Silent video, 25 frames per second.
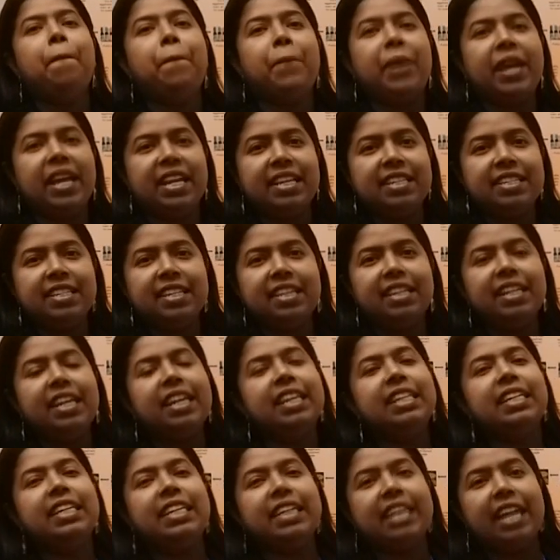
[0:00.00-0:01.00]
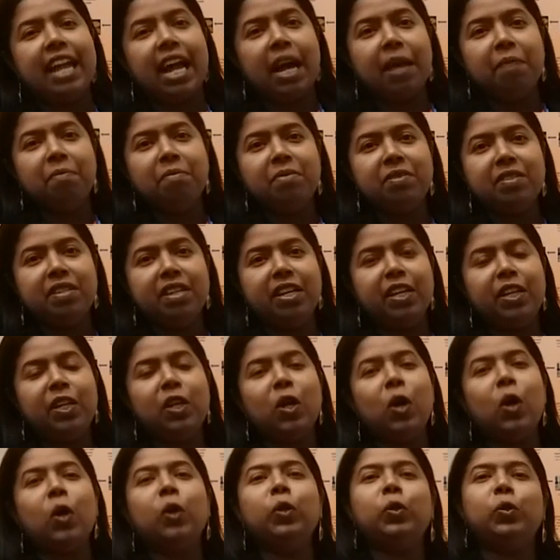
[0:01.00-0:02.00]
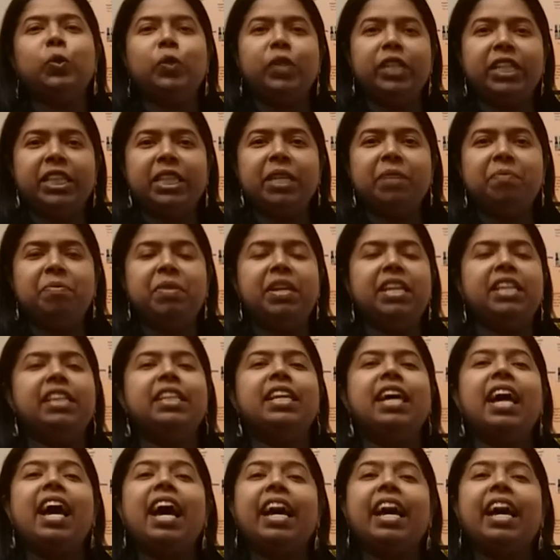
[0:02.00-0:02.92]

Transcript: present at the crime scene or to determine the